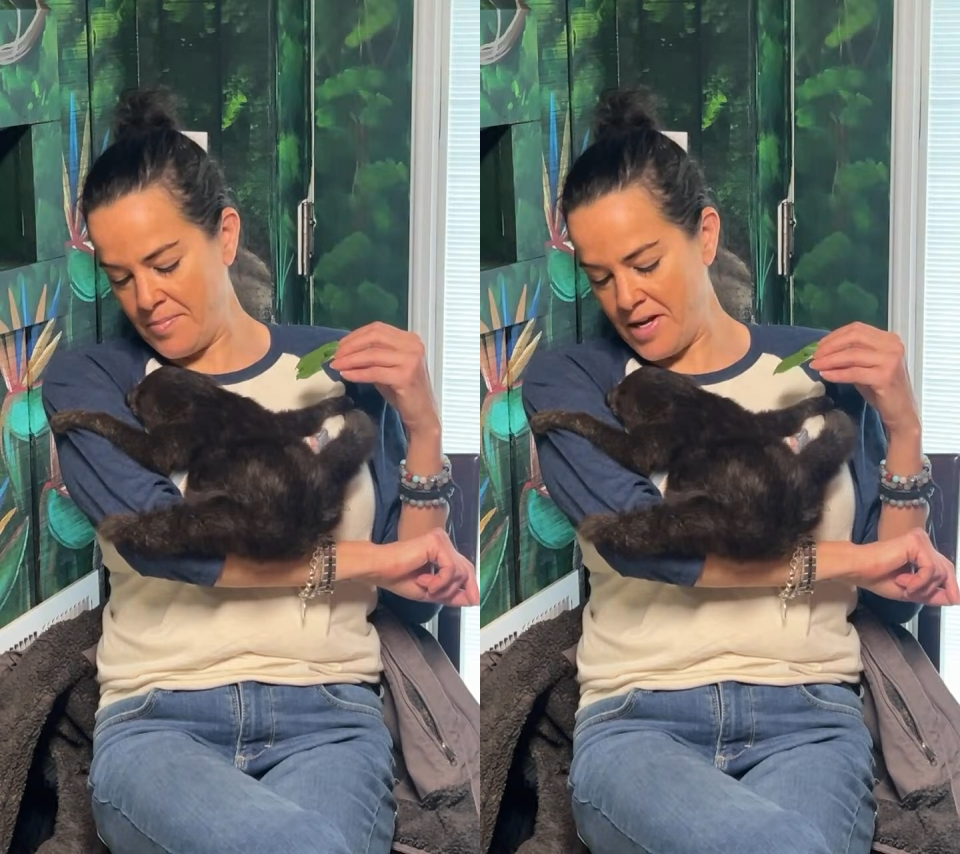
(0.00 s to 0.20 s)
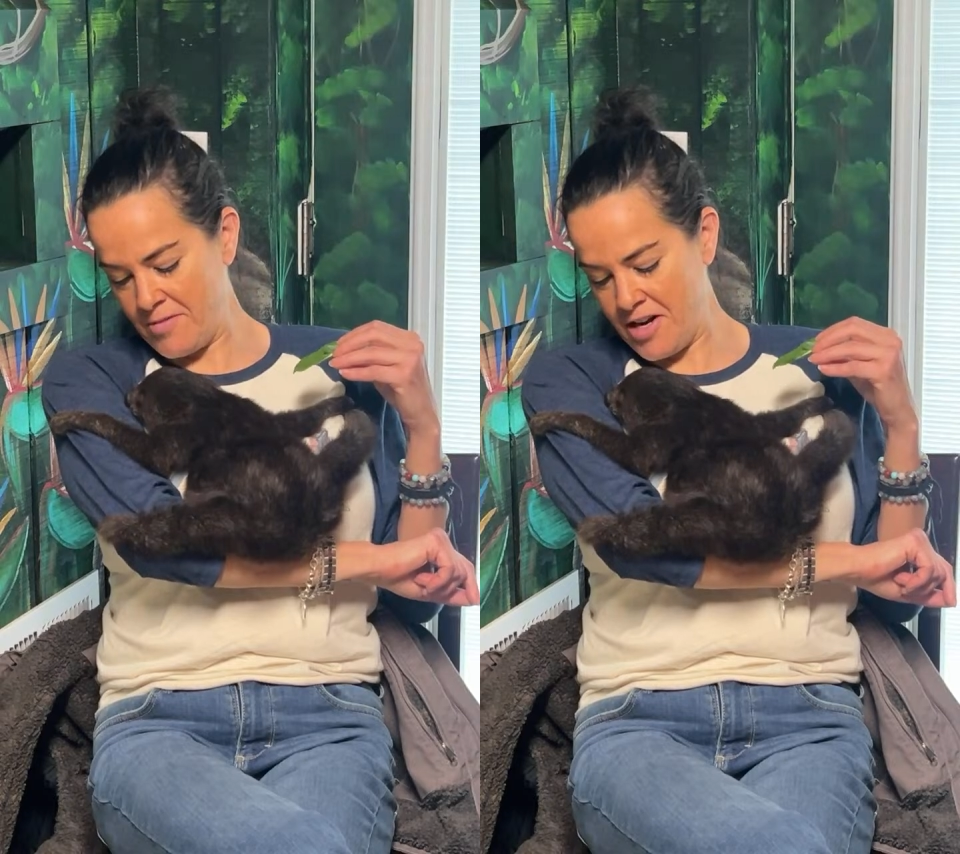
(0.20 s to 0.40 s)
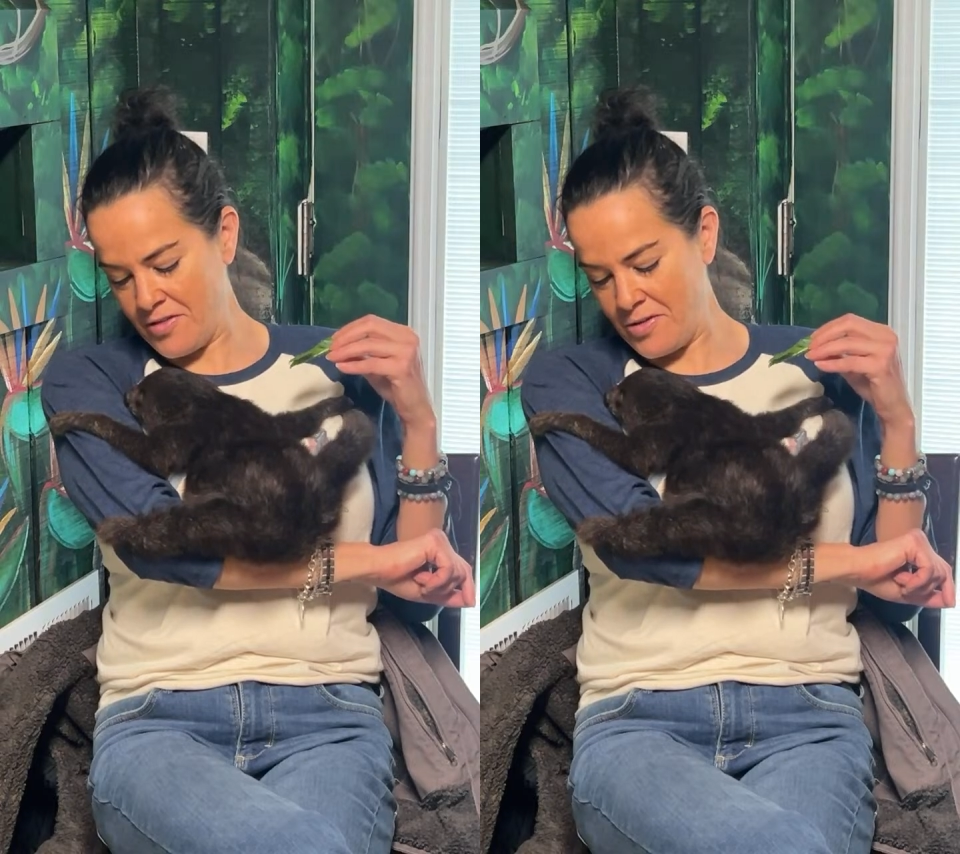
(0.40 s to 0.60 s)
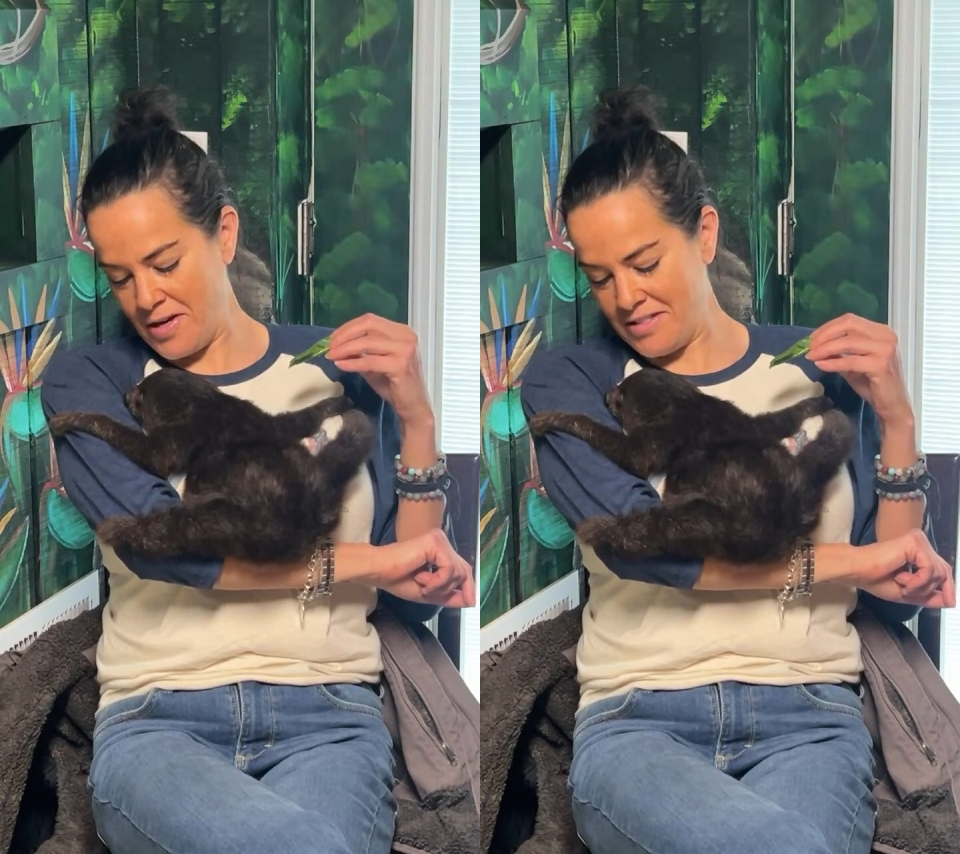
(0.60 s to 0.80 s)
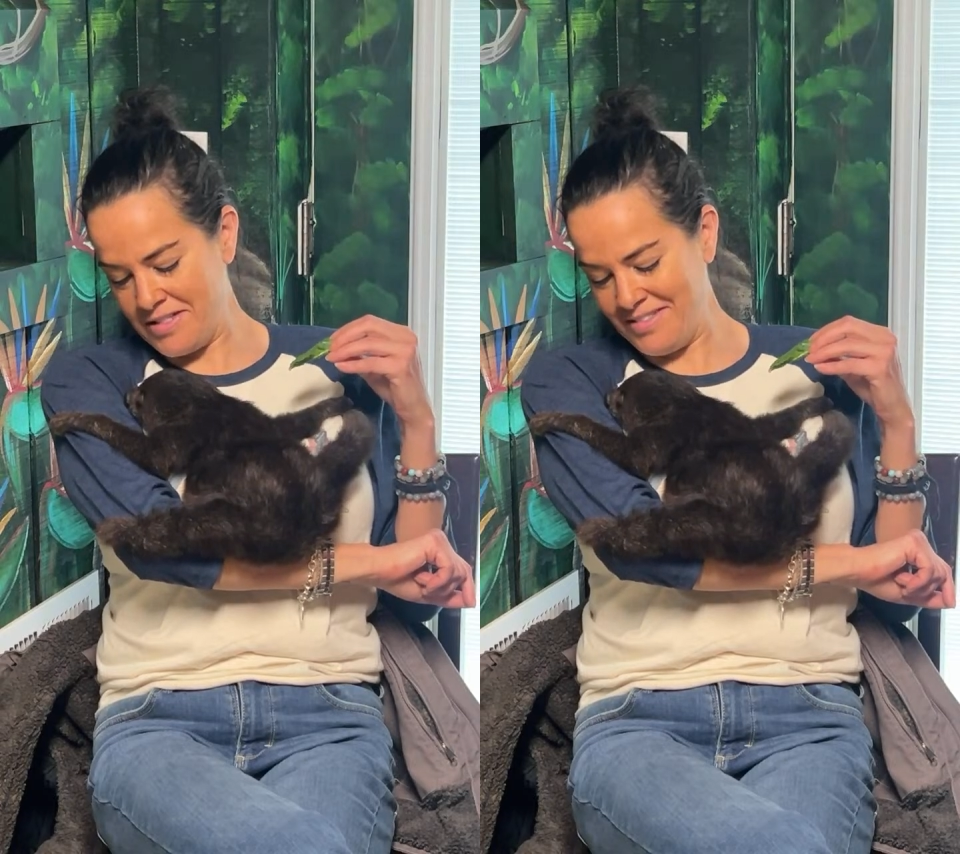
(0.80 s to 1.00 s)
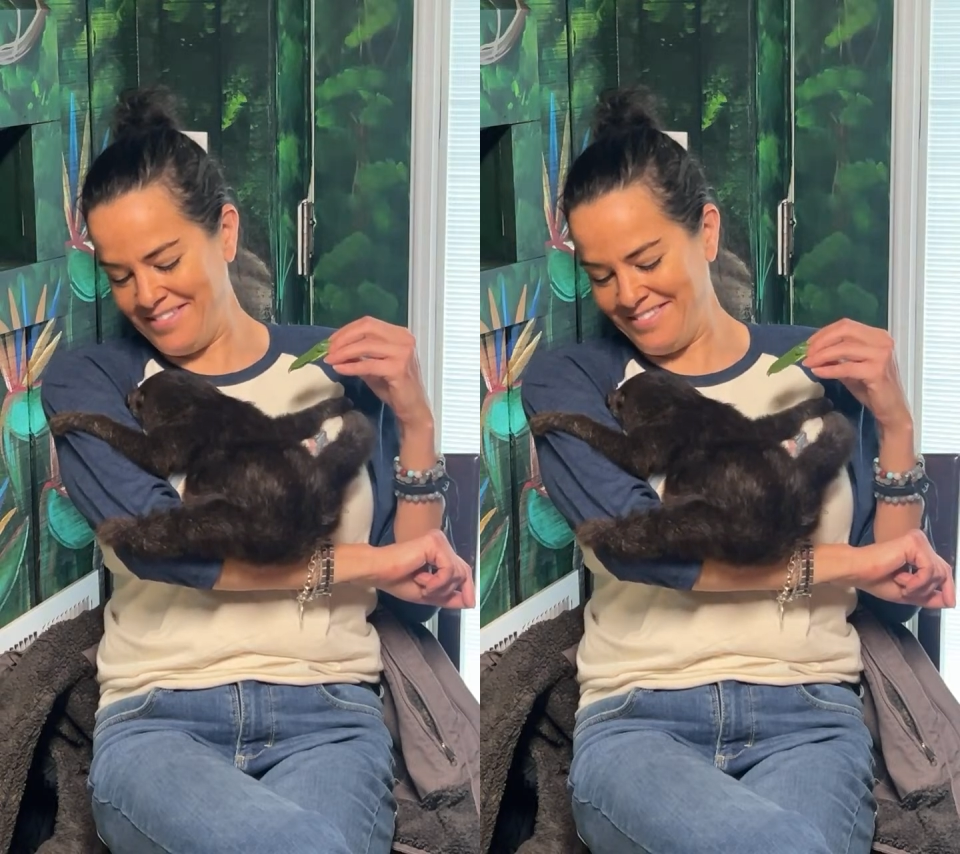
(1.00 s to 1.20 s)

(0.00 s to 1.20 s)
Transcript: matter around the U.S.